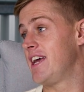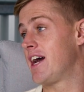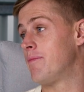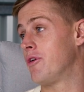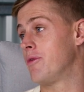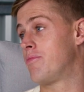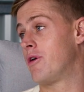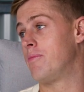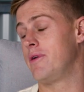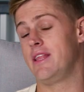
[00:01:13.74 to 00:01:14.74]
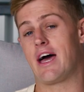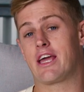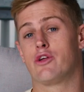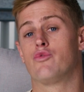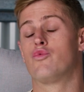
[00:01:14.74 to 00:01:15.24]
income on the property,
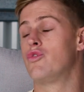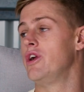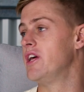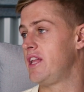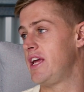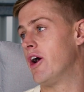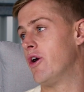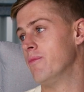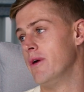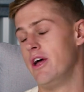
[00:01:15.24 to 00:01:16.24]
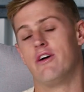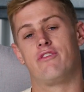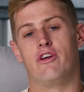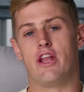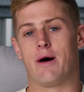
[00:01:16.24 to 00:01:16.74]
that can really help
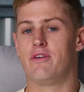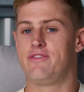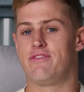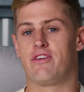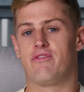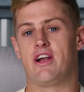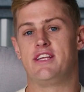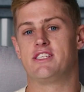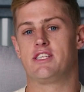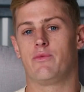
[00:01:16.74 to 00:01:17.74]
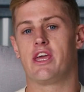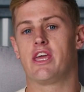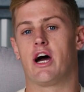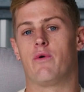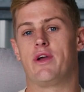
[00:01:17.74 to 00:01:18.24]
for a number of different reasons that we
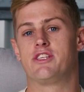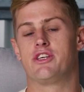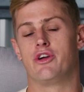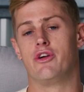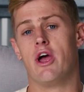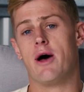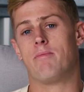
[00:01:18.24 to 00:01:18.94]
can go into.